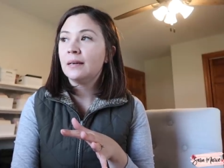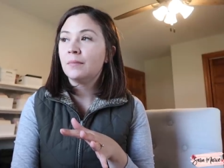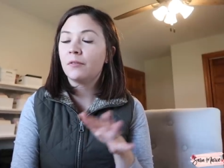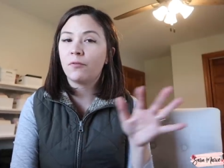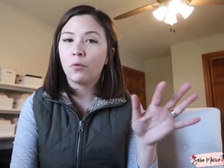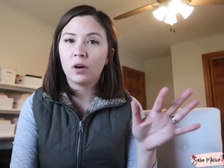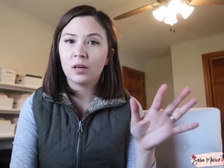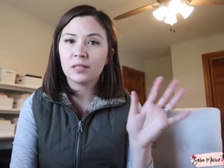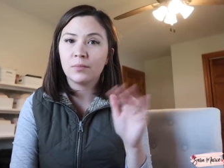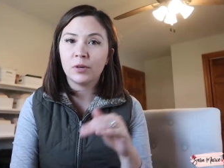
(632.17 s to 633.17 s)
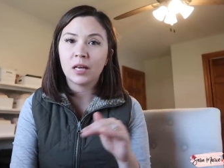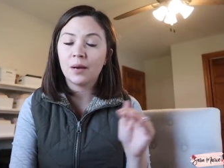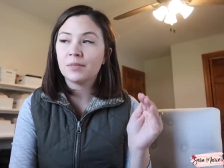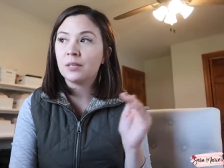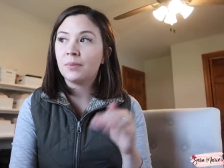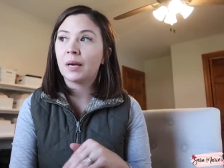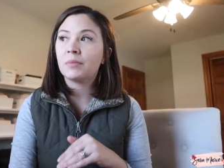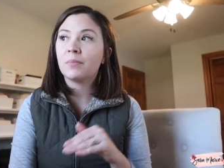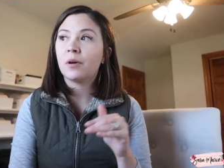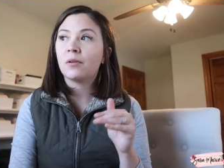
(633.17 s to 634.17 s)
before someone comes to pick up
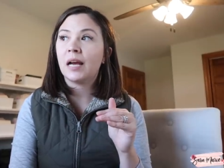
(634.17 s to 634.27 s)
the boat,